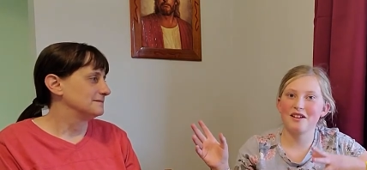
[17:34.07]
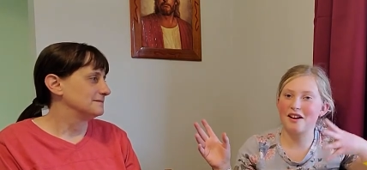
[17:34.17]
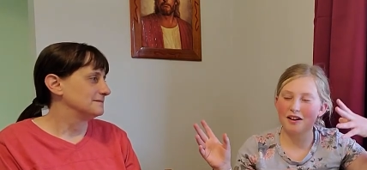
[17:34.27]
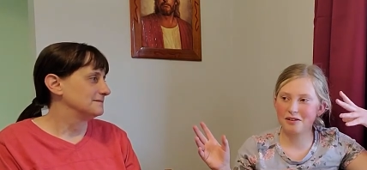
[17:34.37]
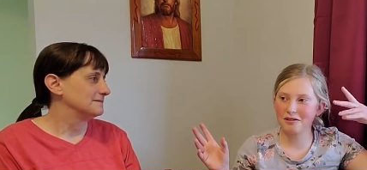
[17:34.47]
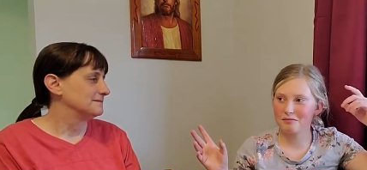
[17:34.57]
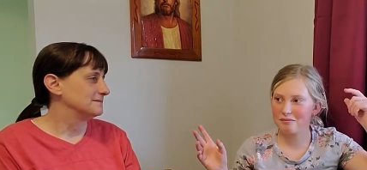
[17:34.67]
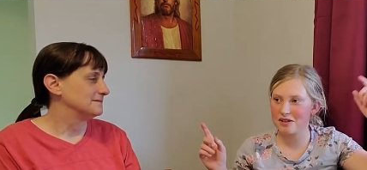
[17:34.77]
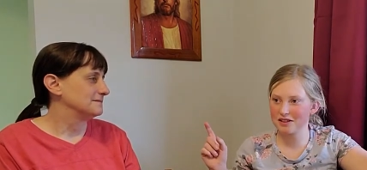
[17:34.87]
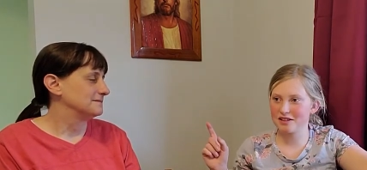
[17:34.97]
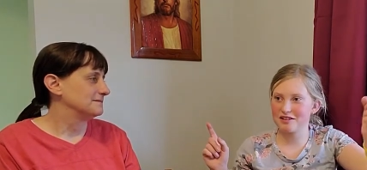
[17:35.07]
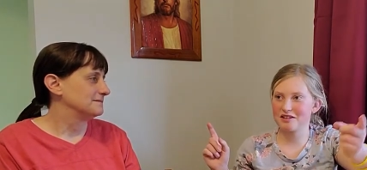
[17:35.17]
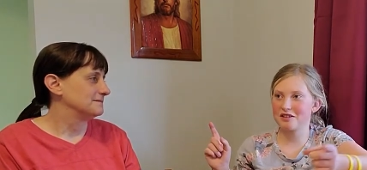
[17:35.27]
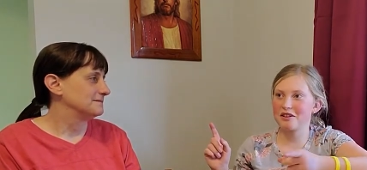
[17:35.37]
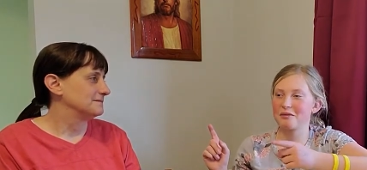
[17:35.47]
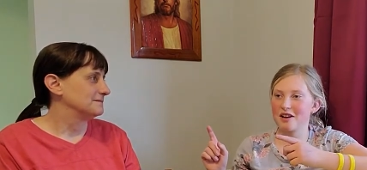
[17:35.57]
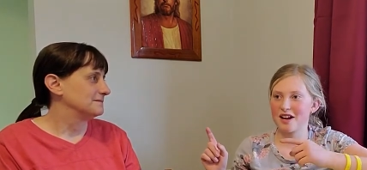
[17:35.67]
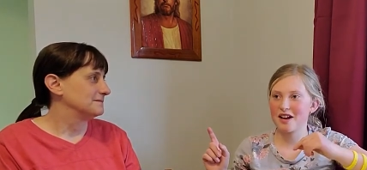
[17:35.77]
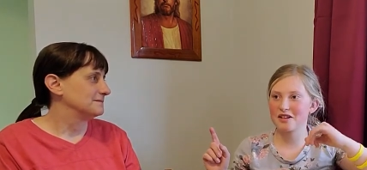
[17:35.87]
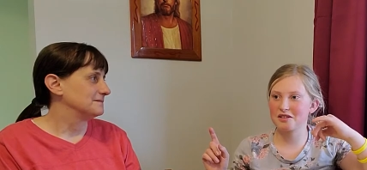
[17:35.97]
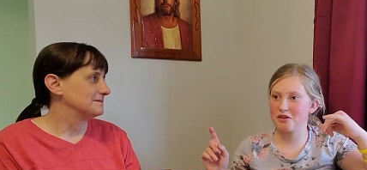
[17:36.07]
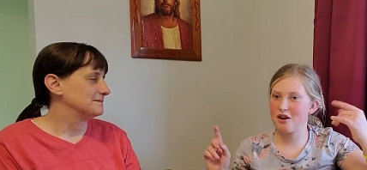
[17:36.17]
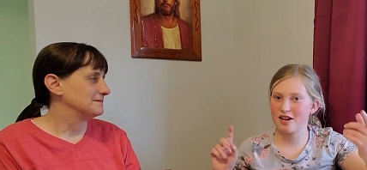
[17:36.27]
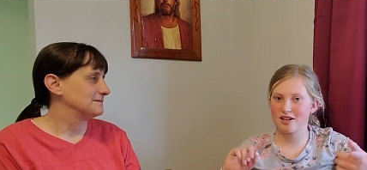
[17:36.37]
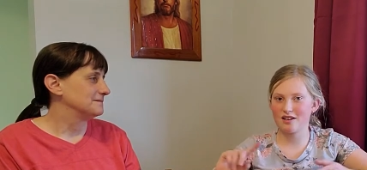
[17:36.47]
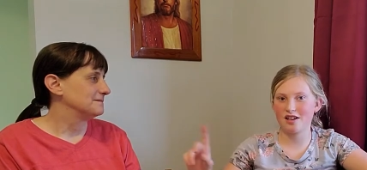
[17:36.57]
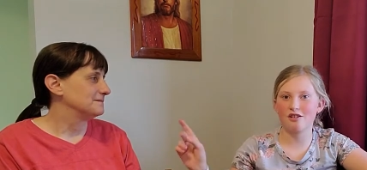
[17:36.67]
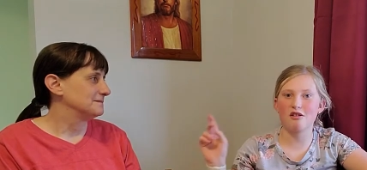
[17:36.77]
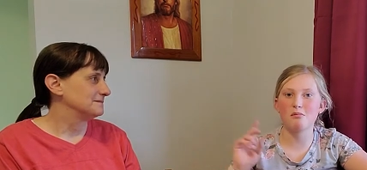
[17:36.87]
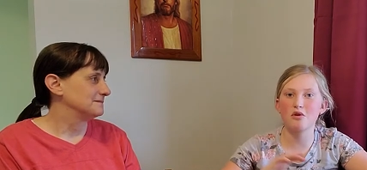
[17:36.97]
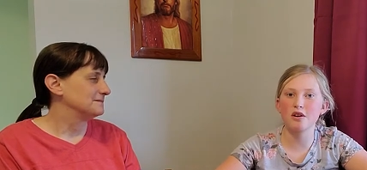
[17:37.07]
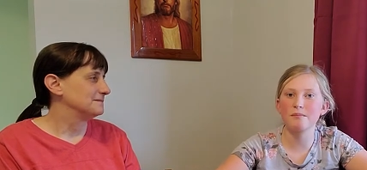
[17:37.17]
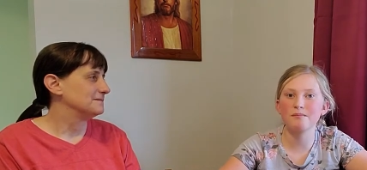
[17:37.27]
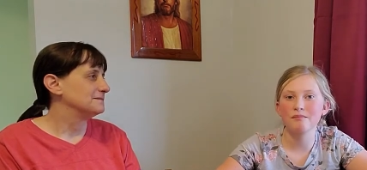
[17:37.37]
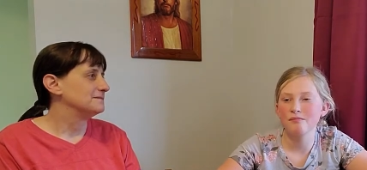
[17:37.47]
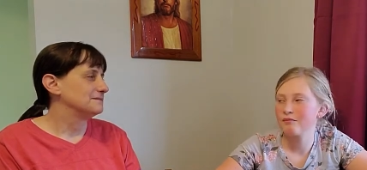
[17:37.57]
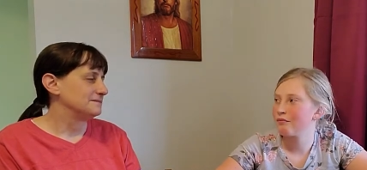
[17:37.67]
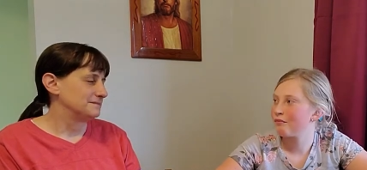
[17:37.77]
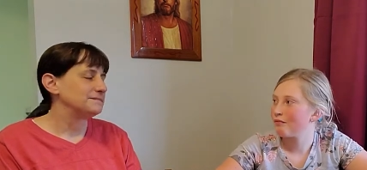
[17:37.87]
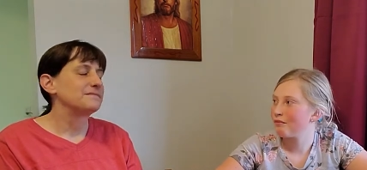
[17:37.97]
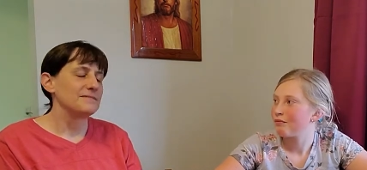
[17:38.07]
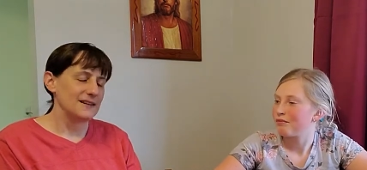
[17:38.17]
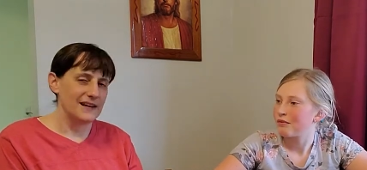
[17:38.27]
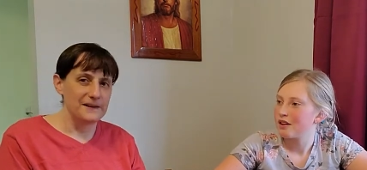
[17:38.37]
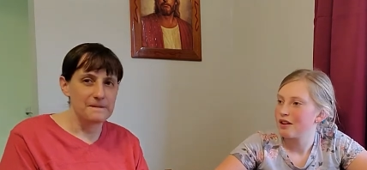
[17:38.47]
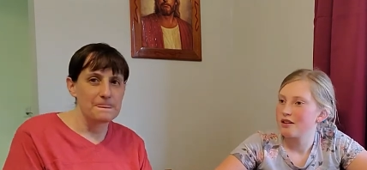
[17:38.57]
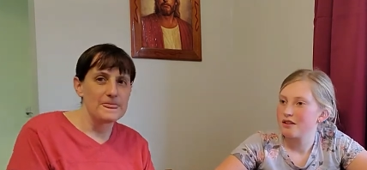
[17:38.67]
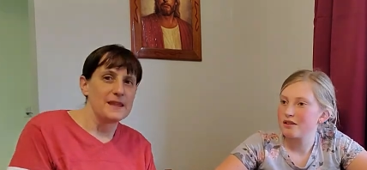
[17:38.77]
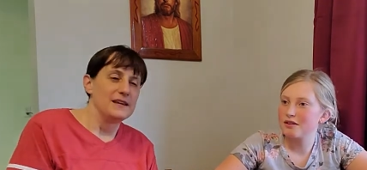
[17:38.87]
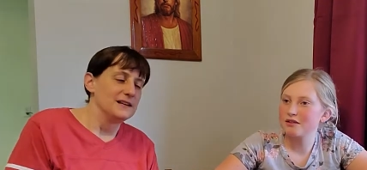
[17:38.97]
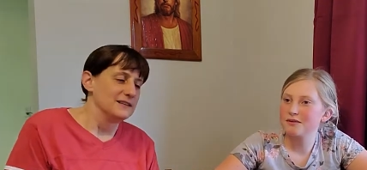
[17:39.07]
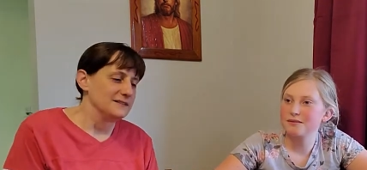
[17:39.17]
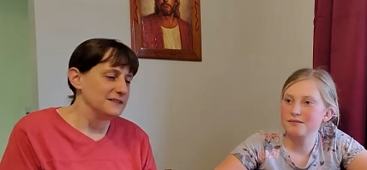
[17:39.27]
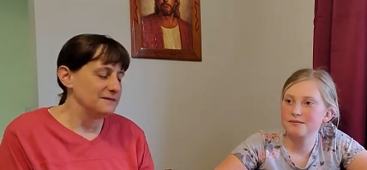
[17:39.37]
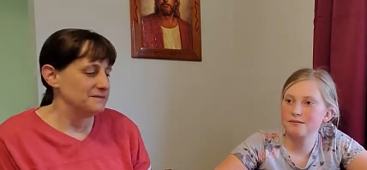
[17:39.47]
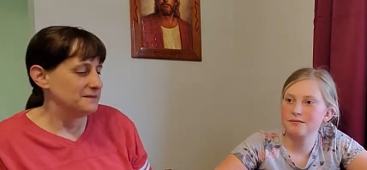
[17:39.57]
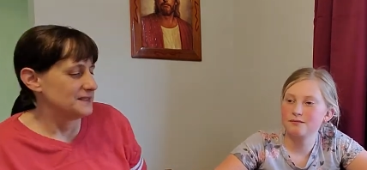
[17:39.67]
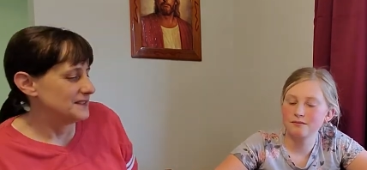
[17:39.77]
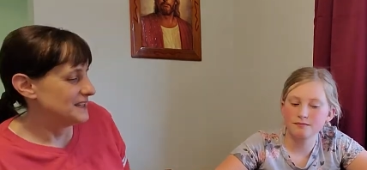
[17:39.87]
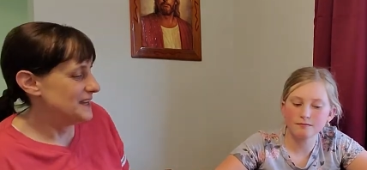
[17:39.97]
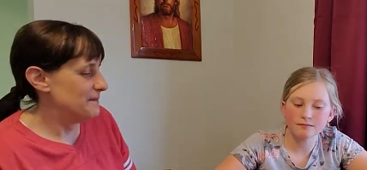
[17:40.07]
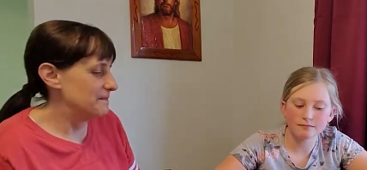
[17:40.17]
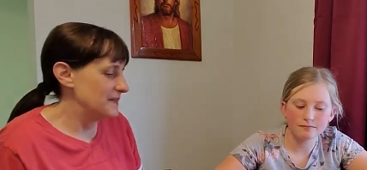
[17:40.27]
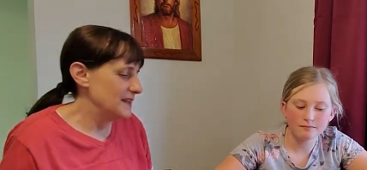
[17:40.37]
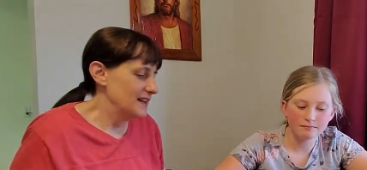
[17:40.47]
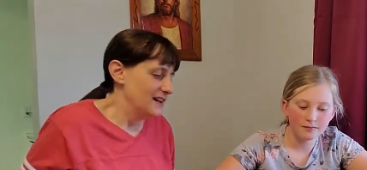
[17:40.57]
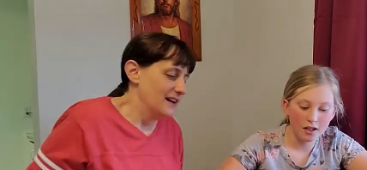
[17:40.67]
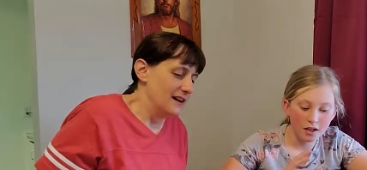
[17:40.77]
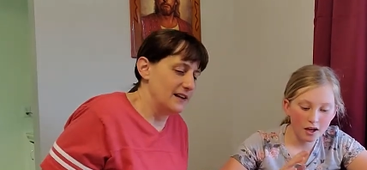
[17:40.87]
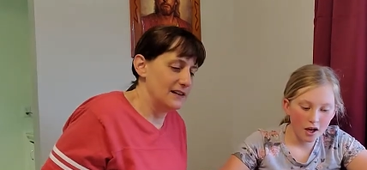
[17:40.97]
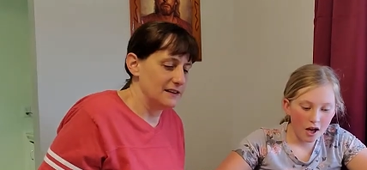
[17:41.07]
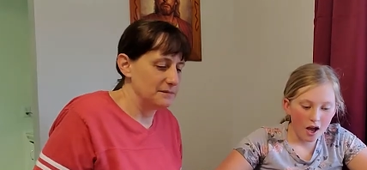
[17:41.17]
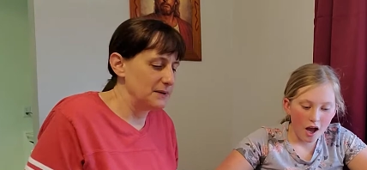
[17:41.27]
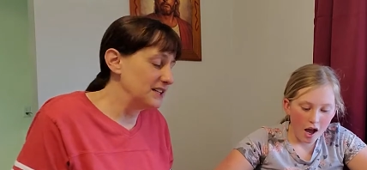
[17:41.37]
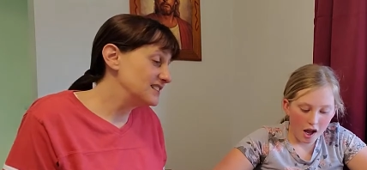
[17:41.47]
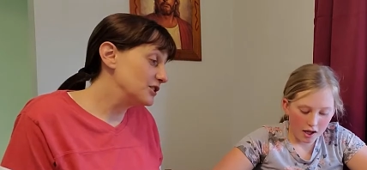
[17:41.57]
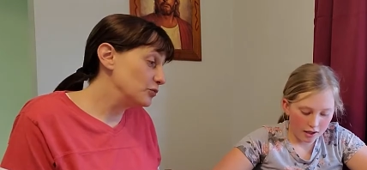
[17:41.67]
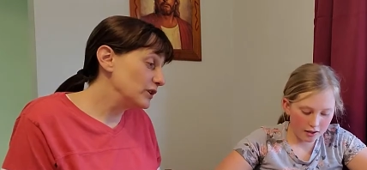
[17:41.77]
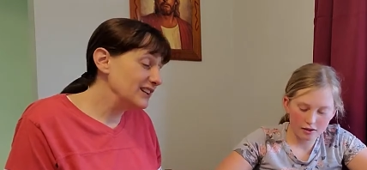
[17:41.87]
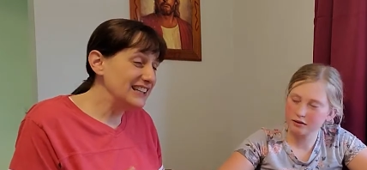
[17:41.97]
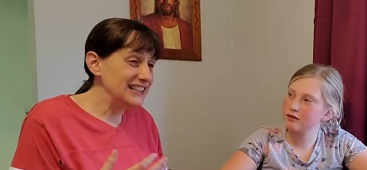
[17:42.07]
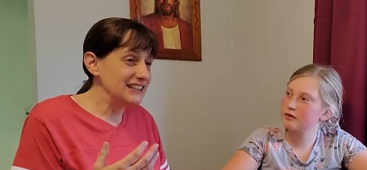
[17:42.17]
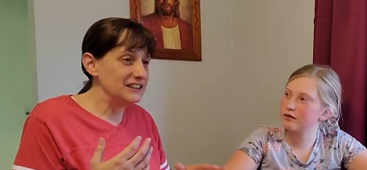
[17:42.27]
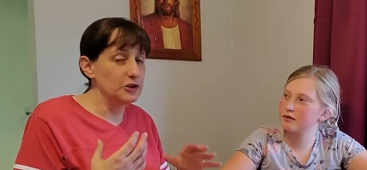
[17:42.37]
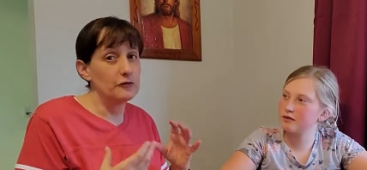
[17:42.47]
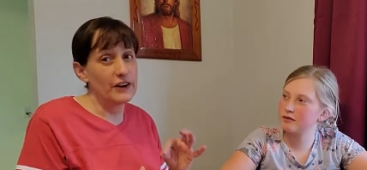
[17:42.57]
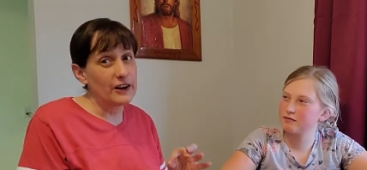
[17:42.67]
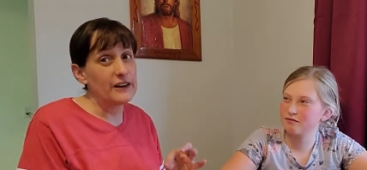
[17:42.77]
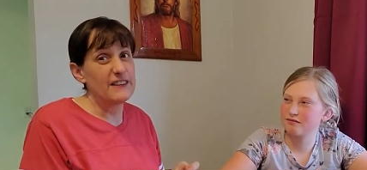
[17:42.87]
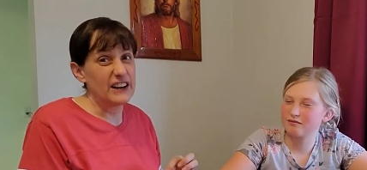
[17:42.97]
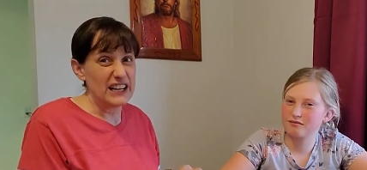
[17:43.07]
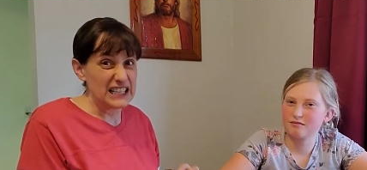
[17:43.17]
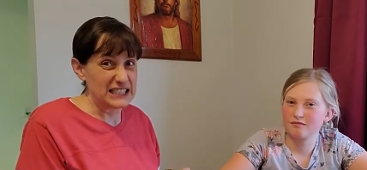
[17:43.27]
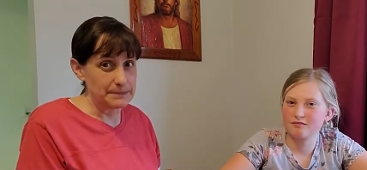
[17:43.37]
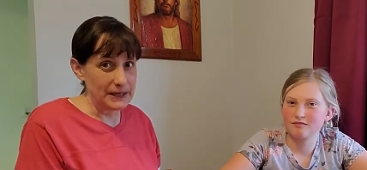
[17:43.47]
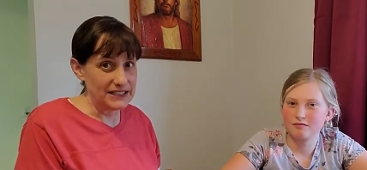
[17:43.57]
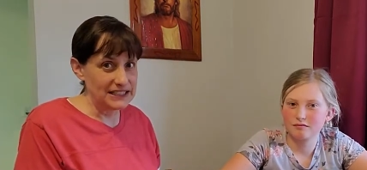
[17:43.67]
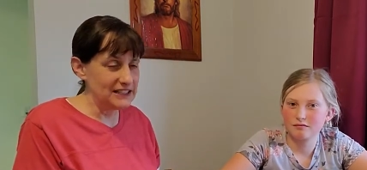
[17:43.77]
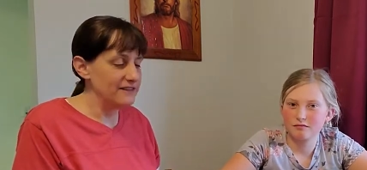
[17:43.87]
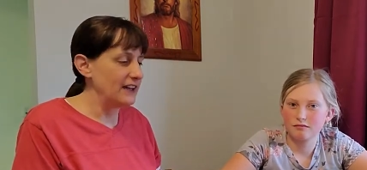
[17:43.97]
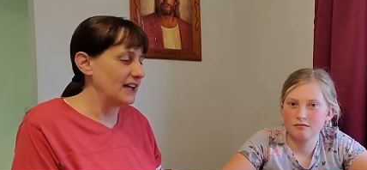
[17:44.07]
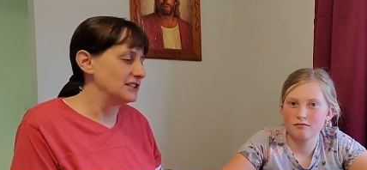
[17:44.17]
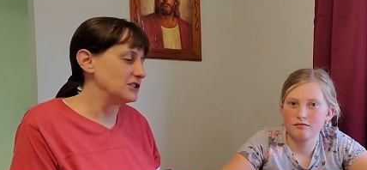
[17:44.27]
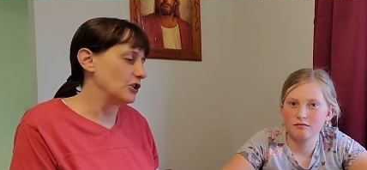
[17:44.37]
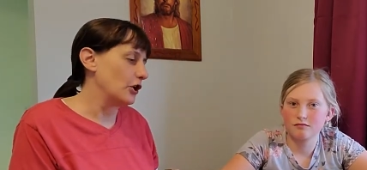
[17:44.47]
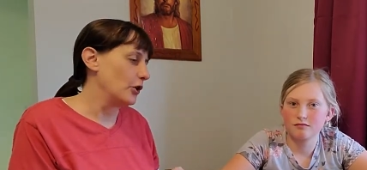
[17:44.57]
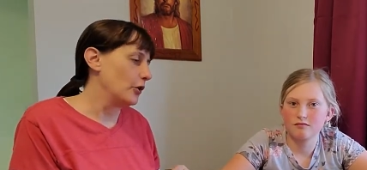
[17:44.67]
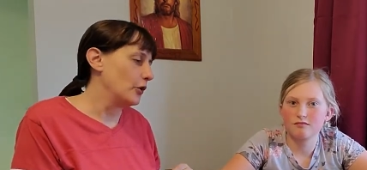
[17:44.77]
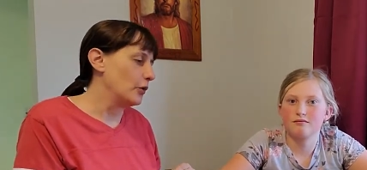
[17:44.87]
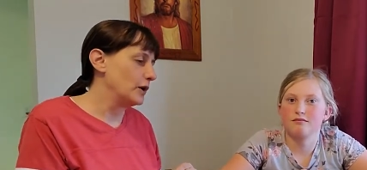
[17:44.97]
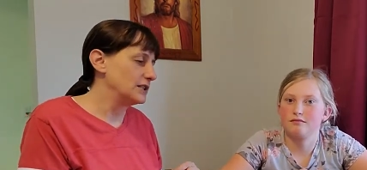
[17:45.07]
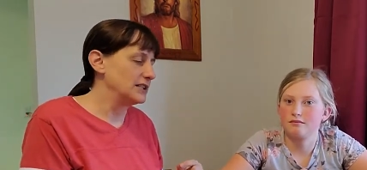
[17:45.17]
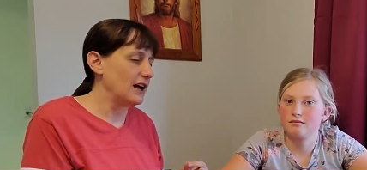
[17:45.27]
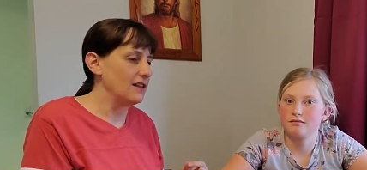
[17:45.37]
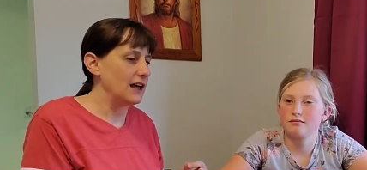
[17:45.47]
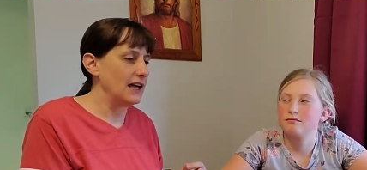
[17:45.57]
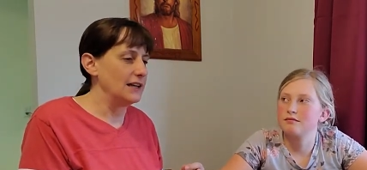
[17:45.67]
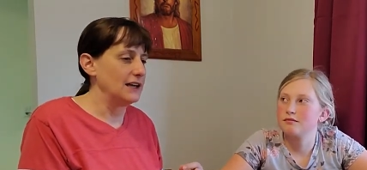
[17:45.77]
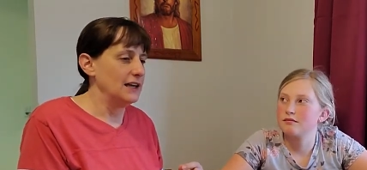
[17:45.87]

Speaker 1: and basically turning my head so I can hear her more. Yeah. Oh.
Speaker 2: Yep. And because they're really they're very very expensive and so it's not like